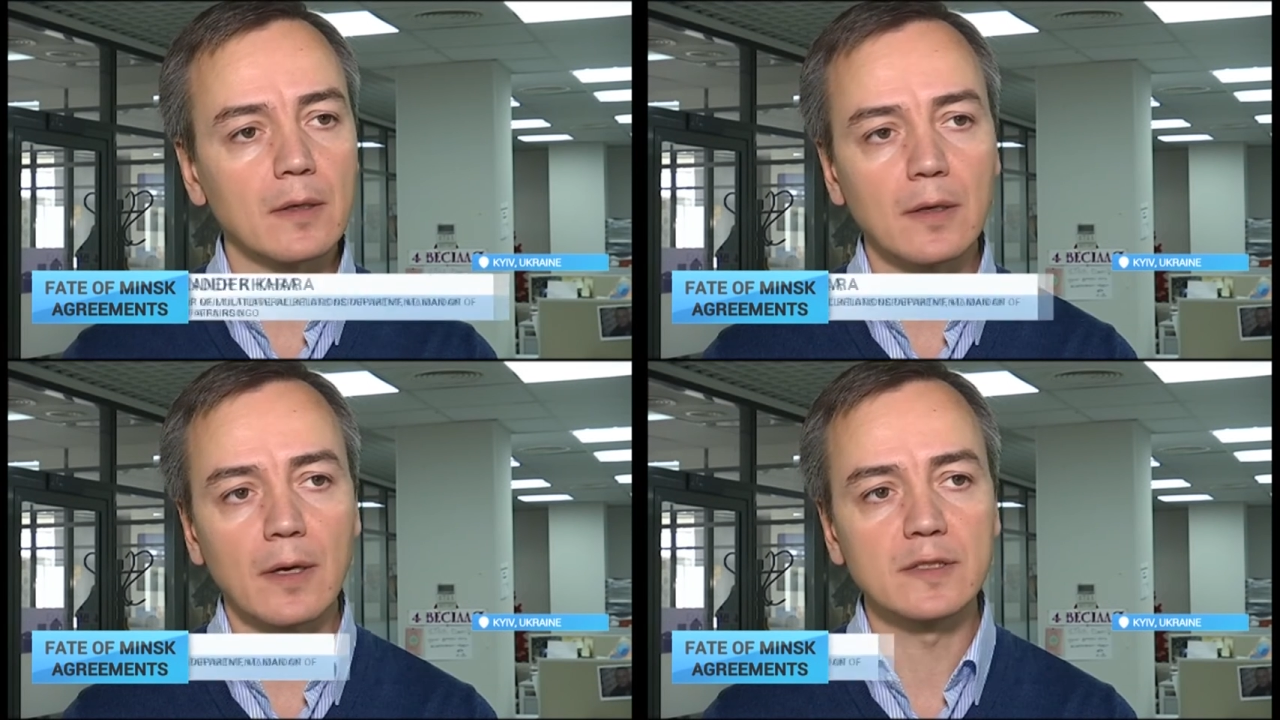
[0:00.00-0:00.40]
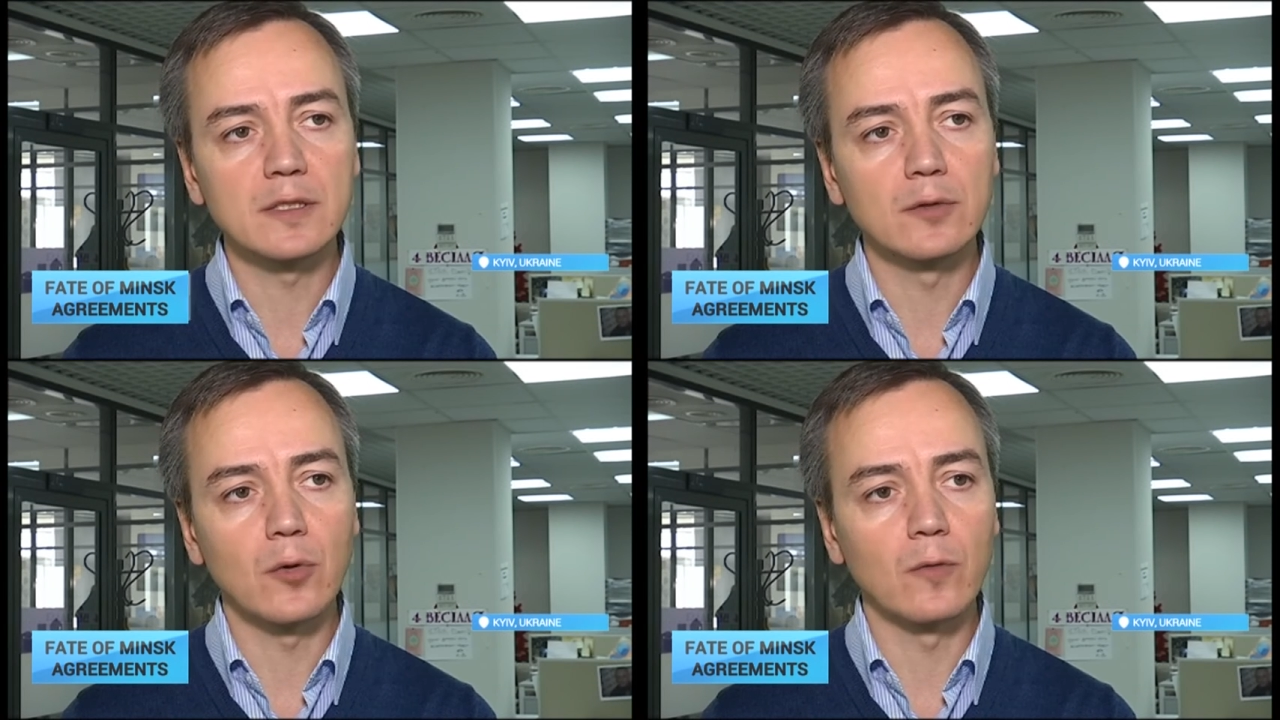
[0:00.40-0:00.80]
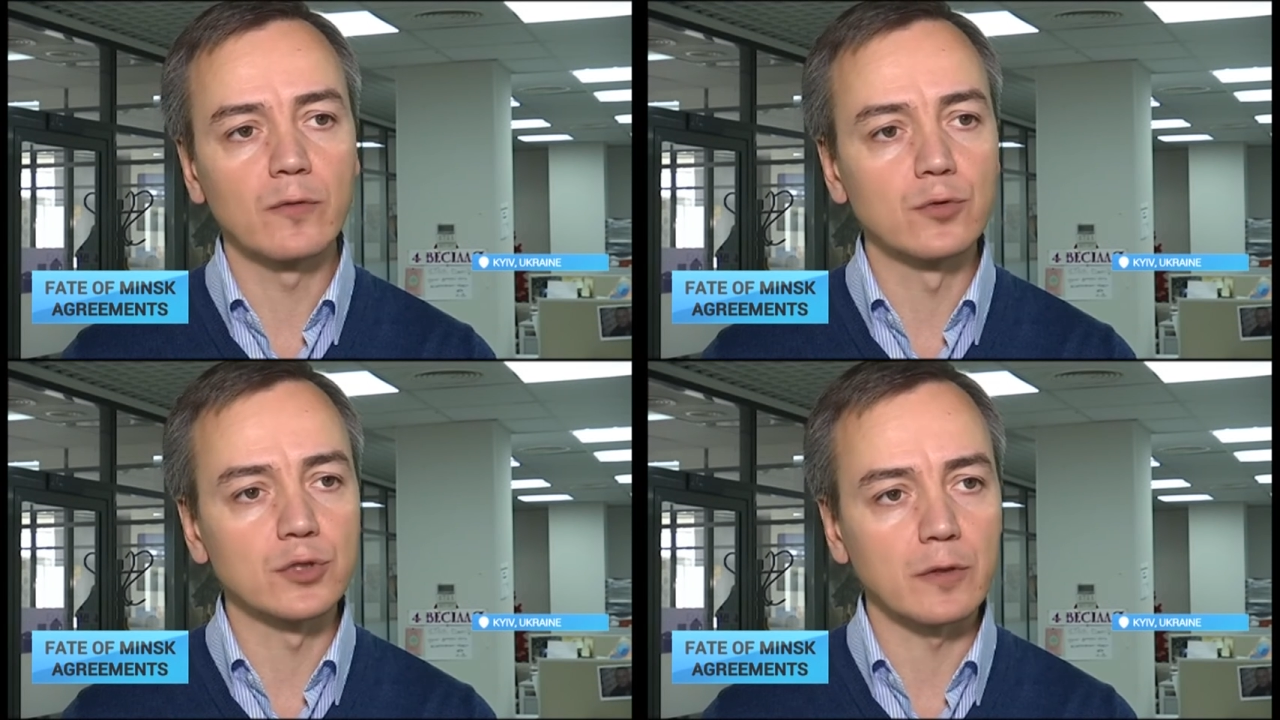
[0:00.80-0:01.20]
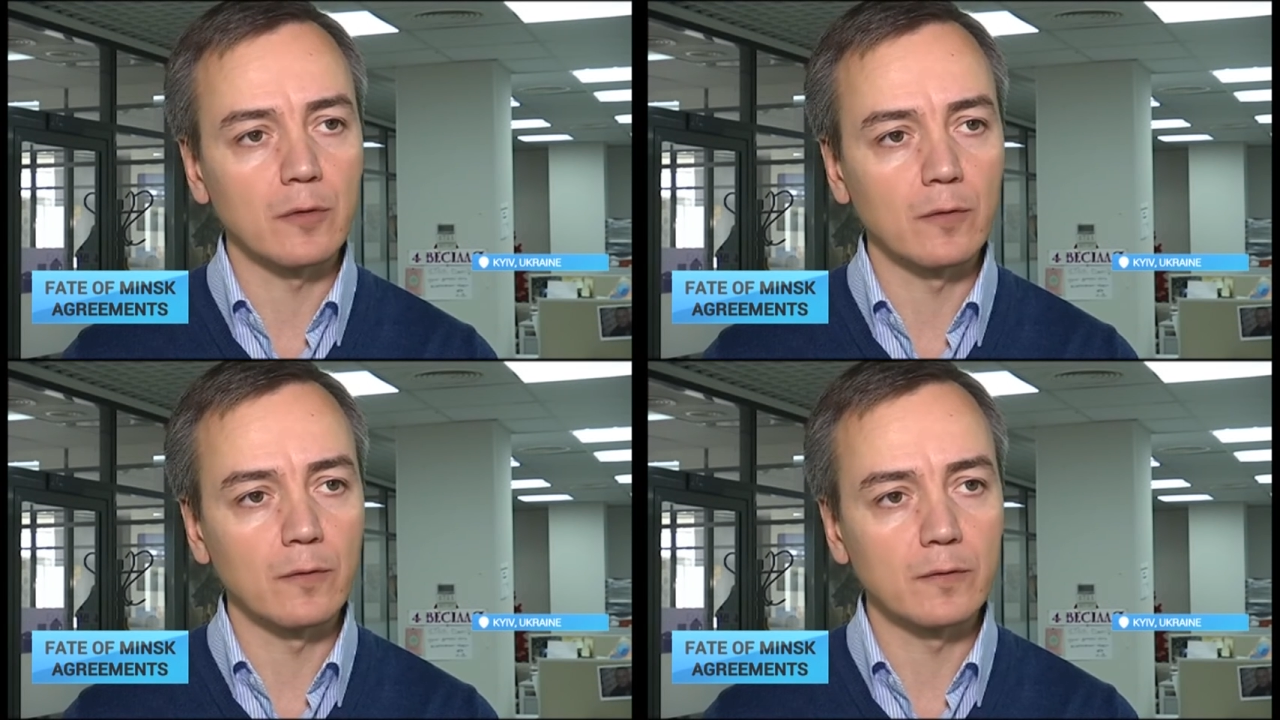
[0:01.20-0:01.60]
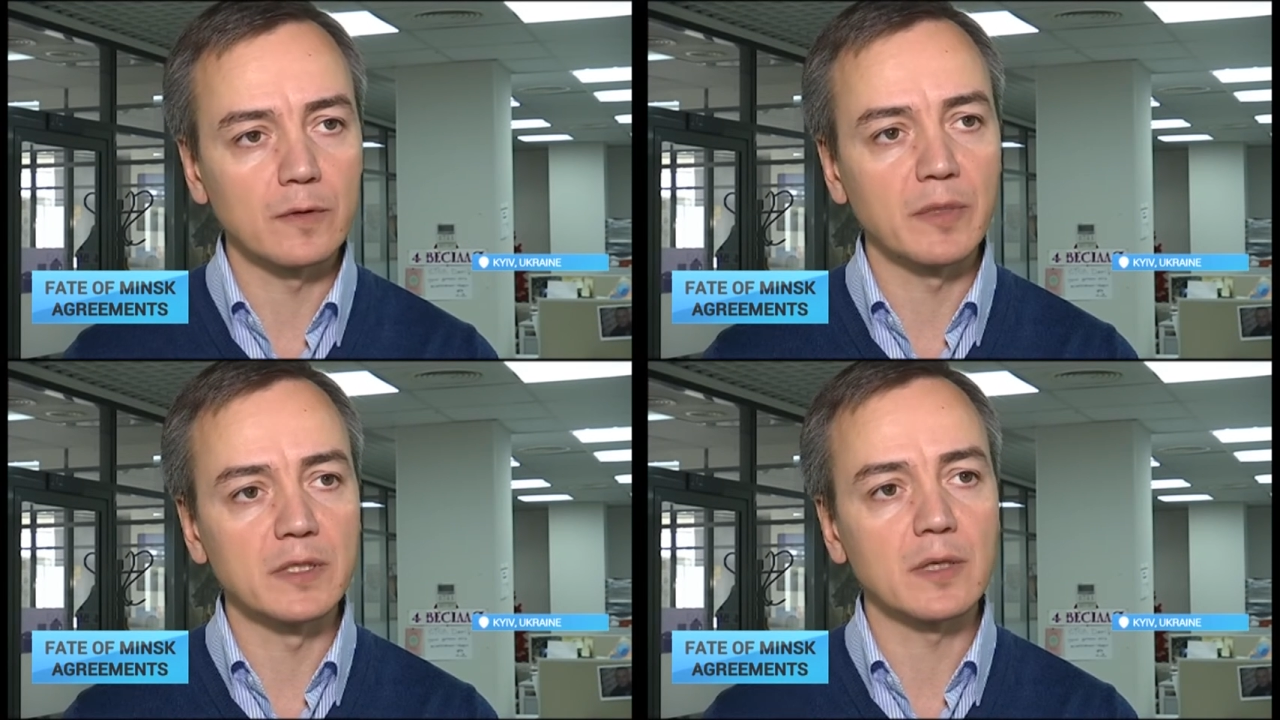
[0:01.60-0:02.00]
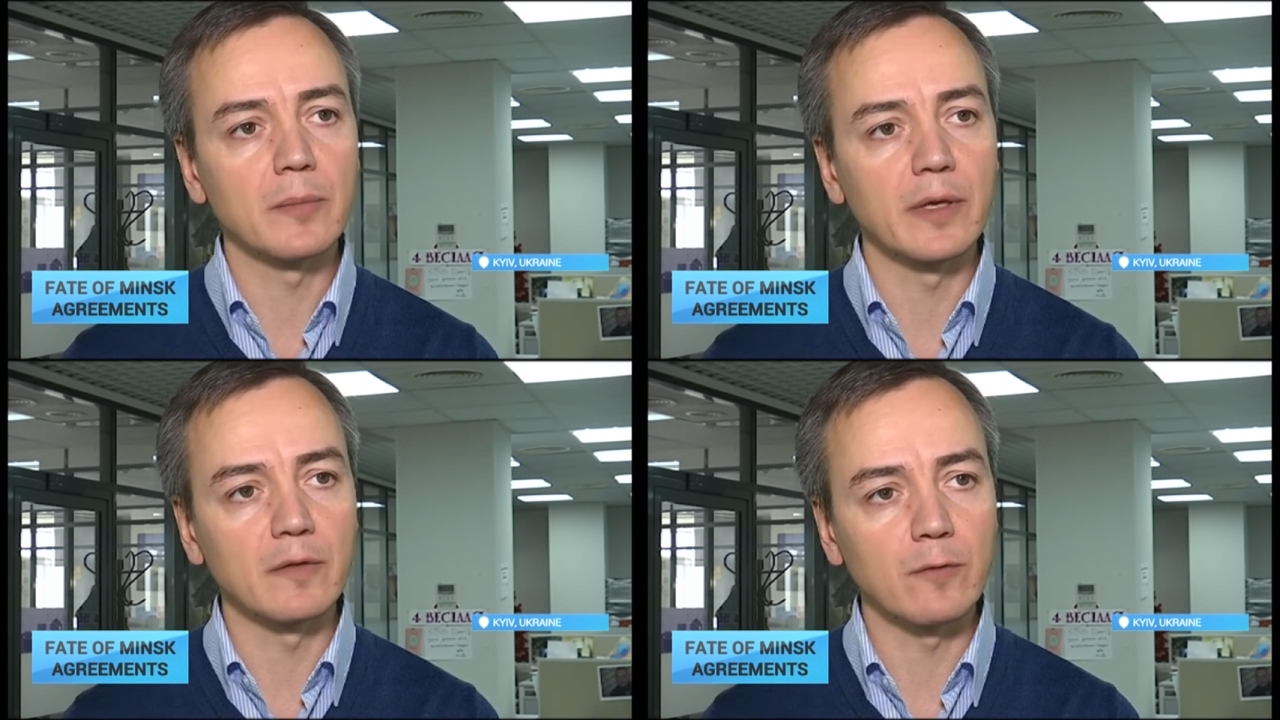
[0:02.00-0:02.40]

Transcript: I see no future of the Minsk being